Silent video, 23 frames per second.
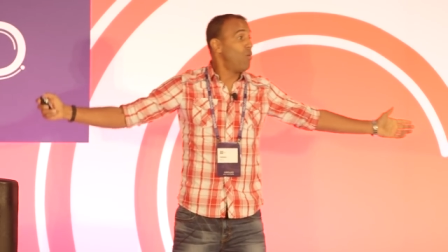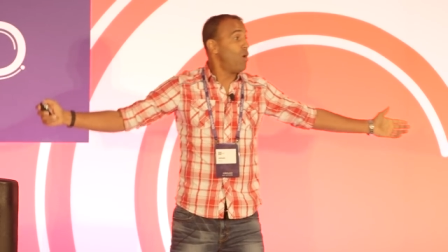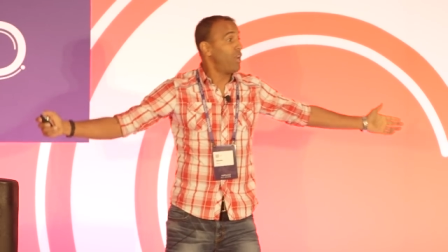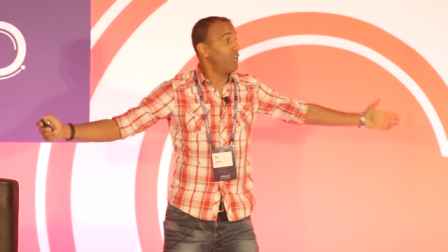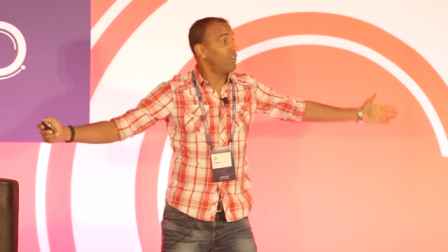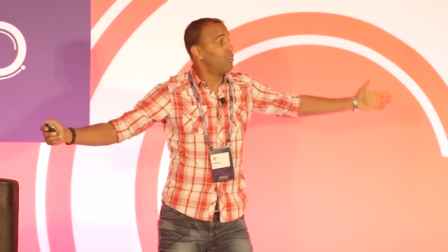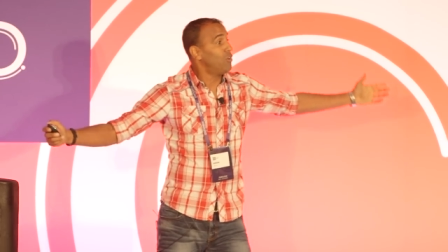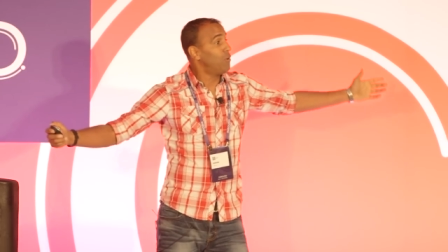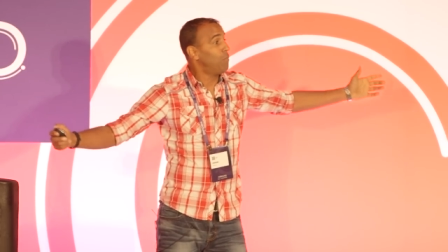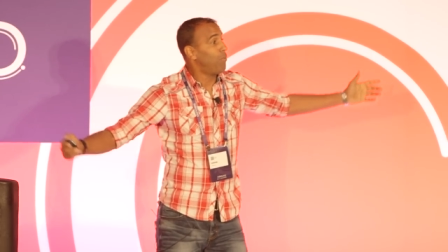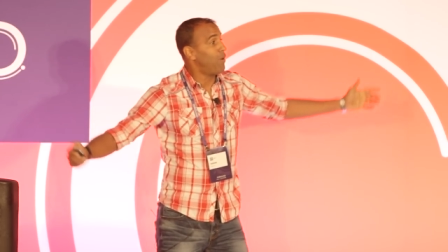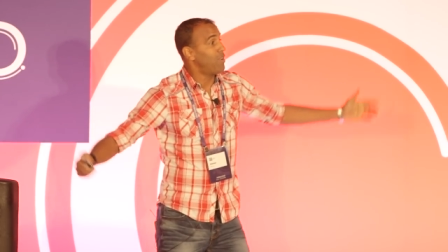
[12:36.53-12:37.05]
want
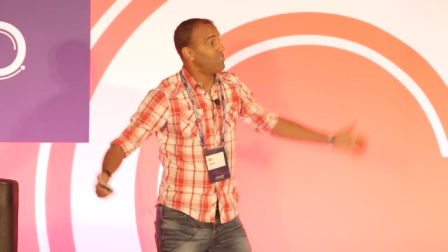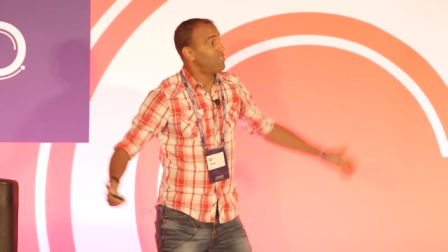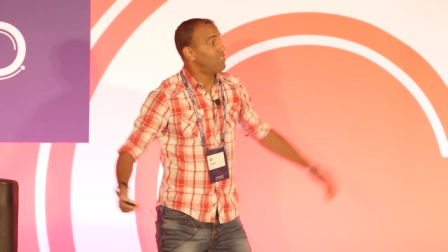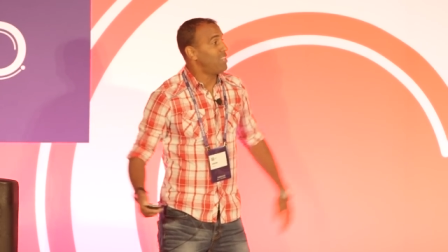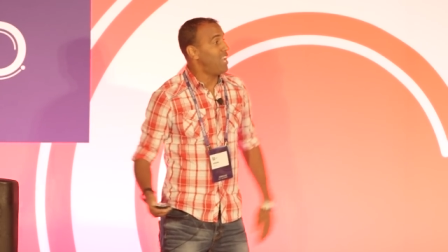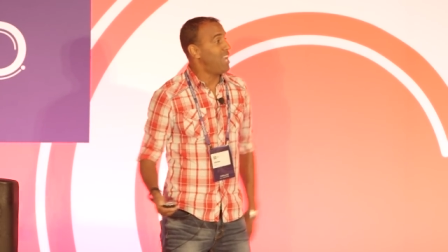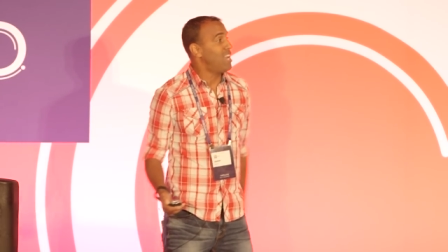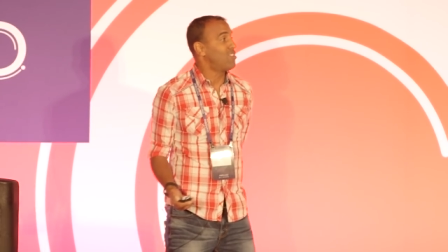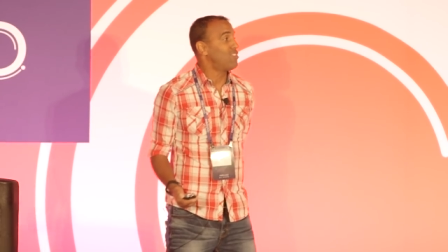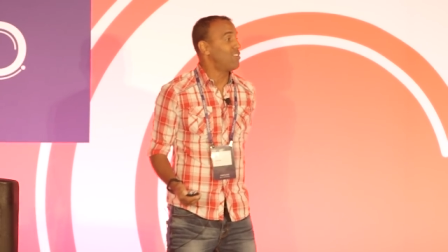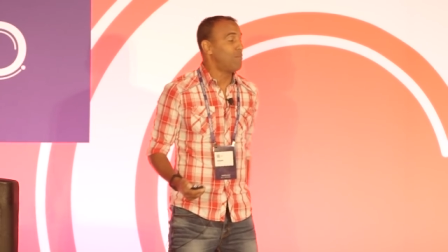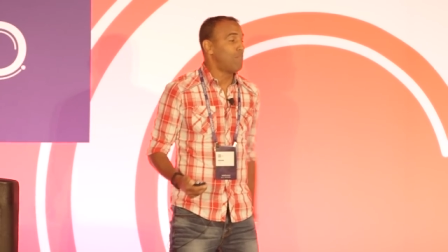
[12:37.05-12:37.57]
a good
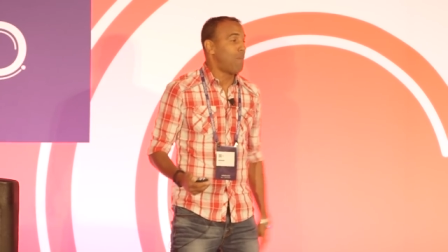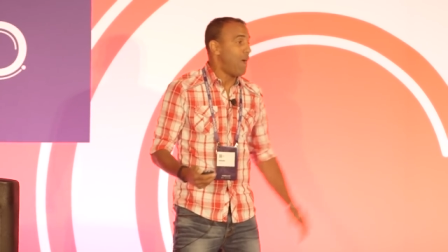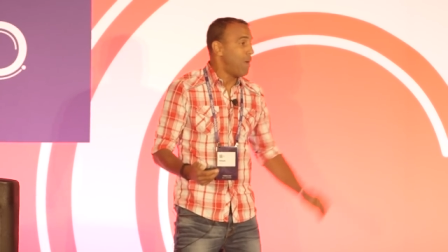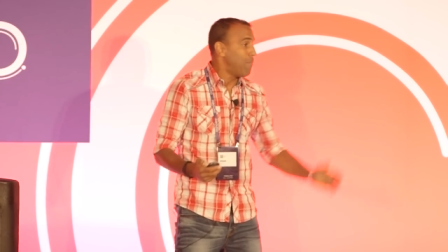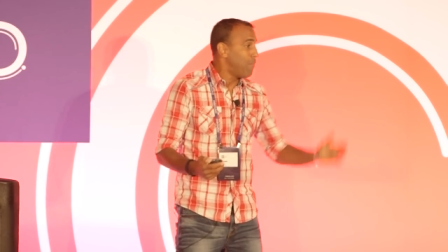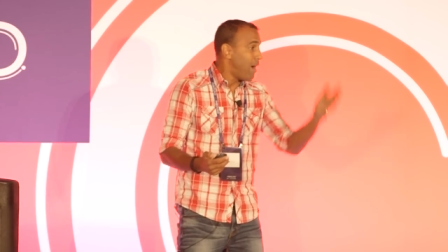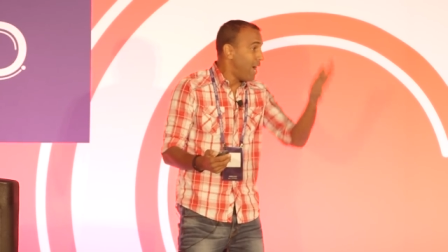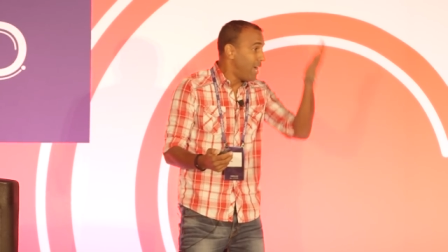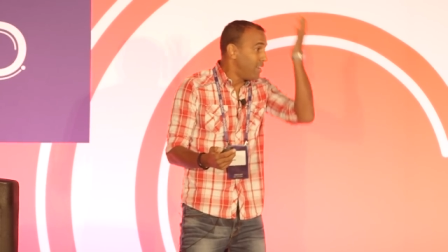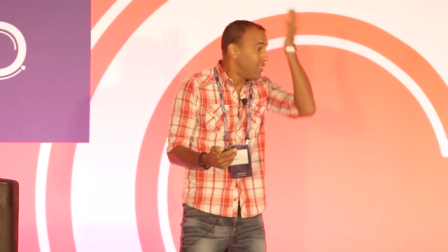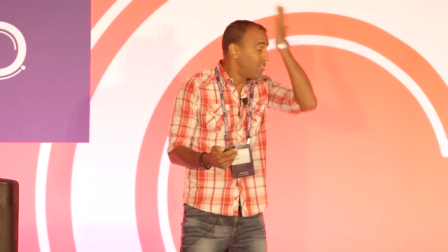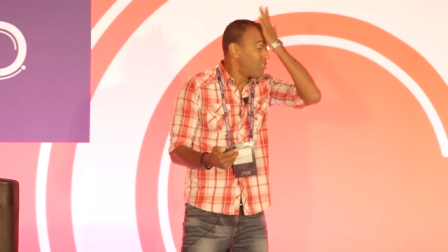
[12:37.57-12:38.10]
presentation and my
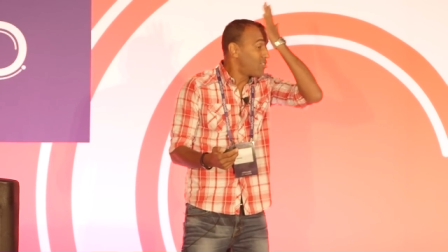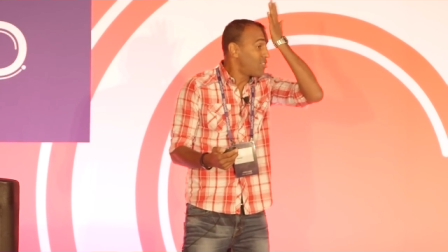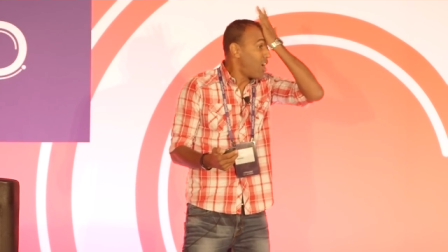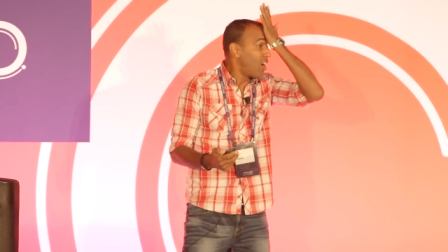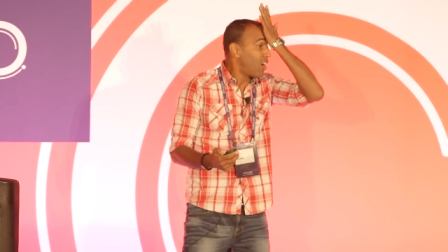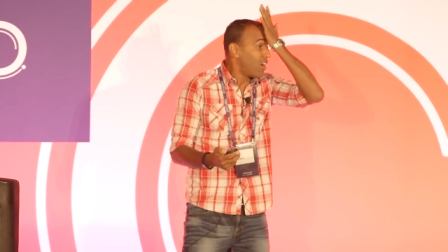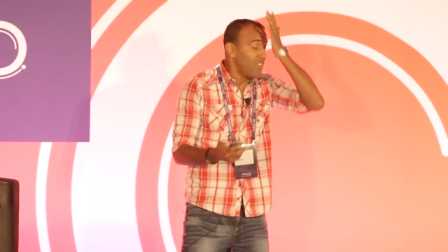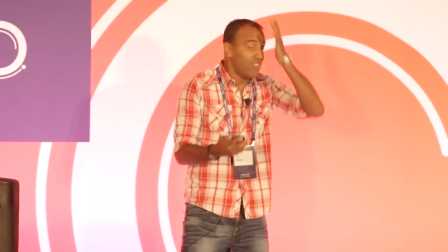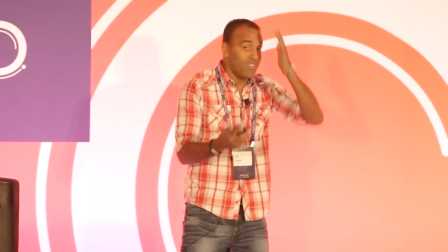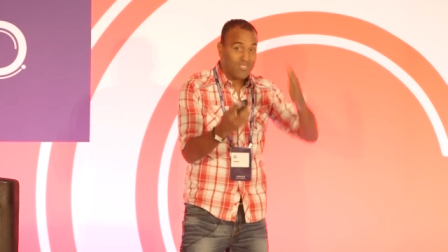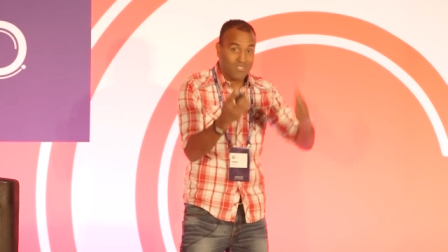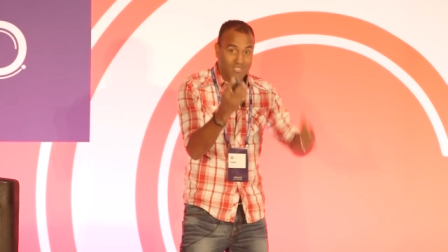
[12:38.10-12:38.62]
mind is
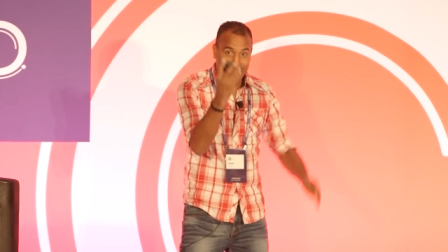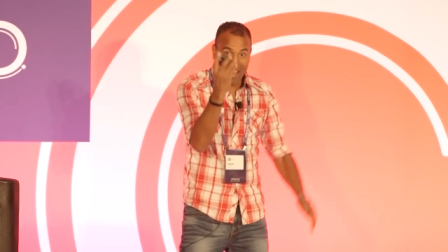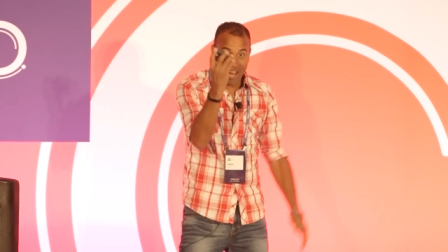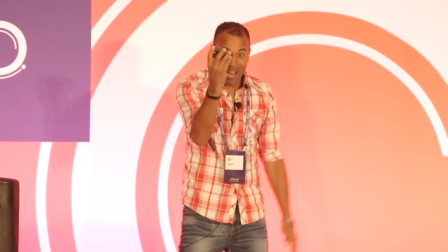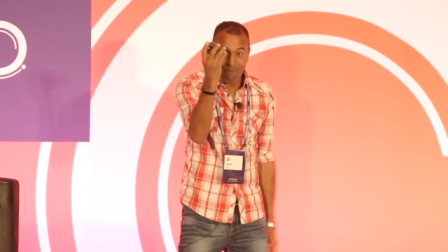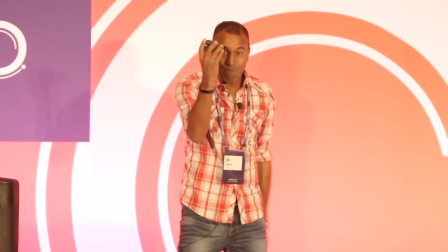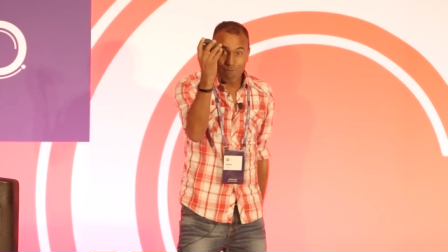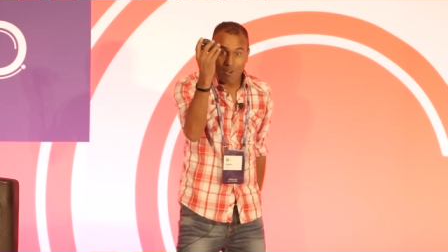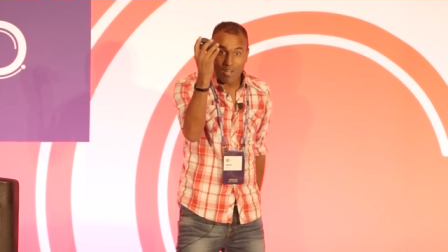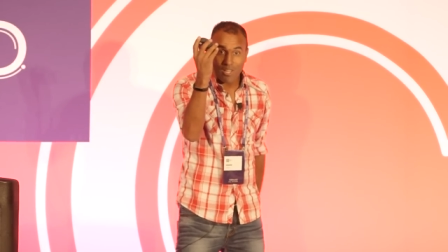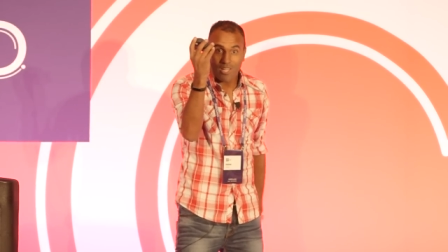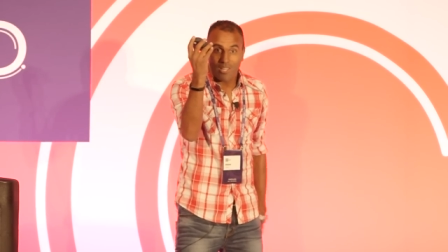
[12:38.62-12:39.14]
stuck on this
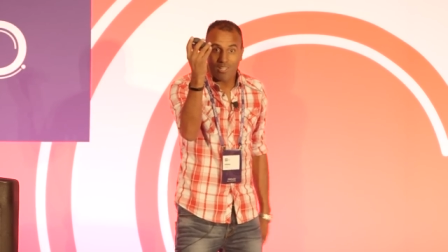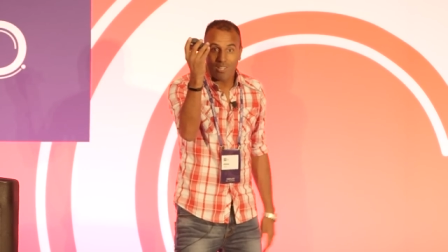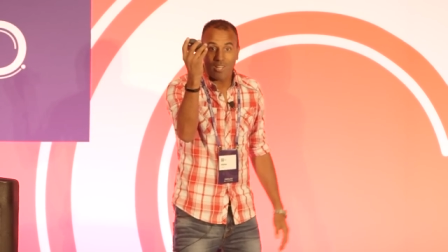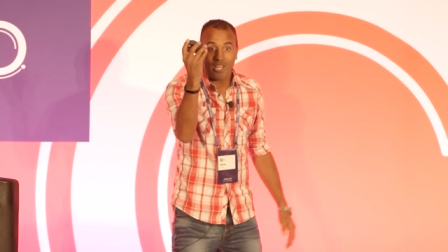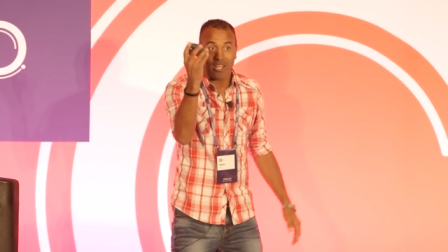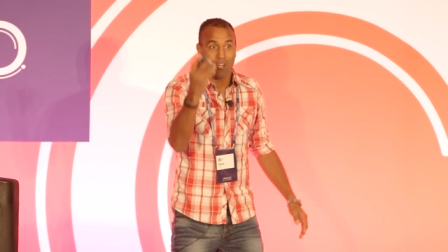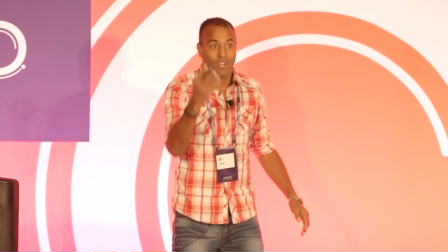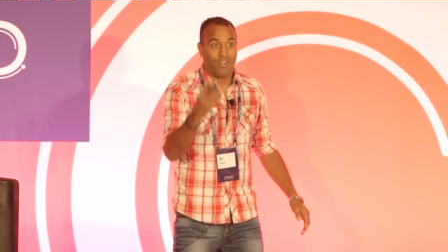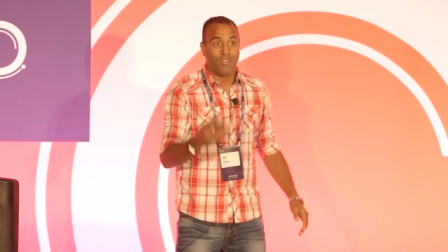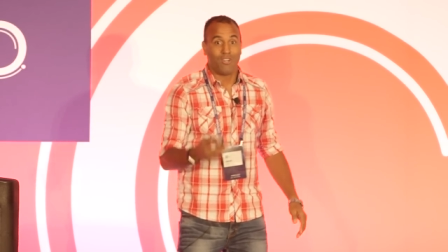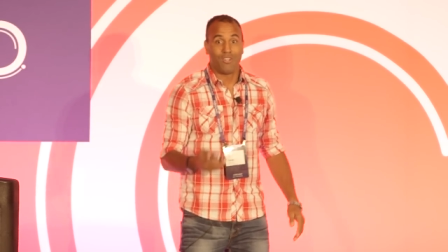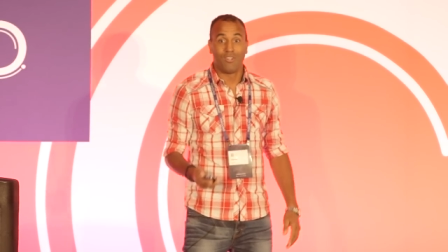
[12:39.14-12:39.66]
damn fucking
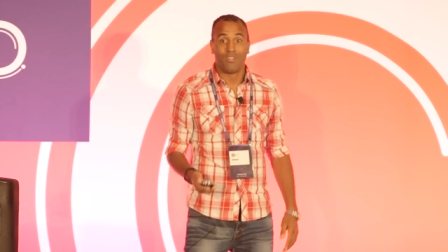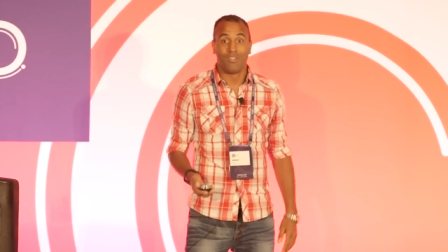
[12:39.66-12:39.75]
clicker.